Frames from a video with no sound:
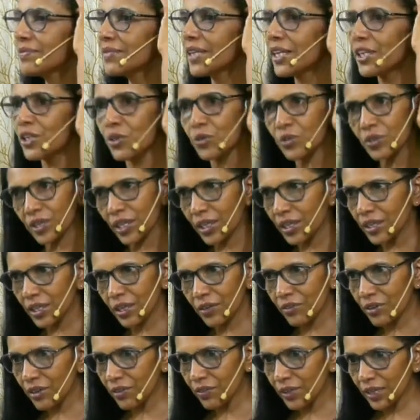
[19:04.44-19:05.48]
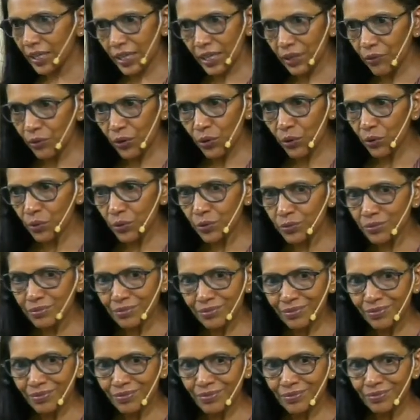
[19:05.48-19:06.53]
Then you think devil will leave you?
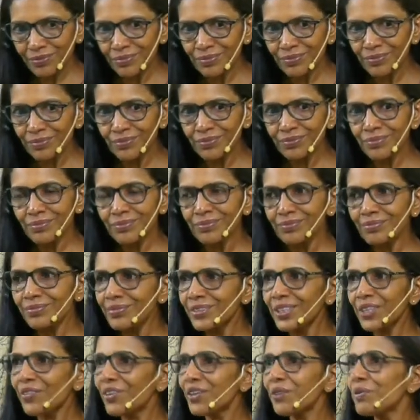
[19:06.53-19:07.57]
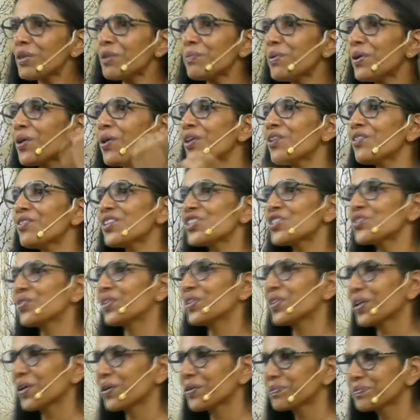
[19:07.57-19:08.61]
Devil will be always
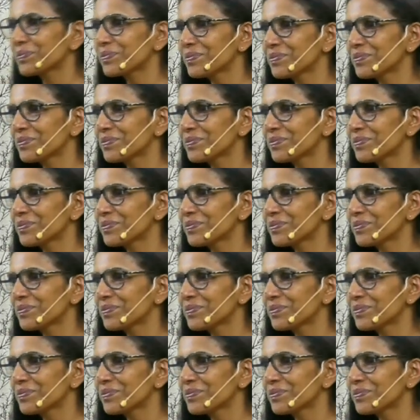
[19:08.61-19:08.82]
with you.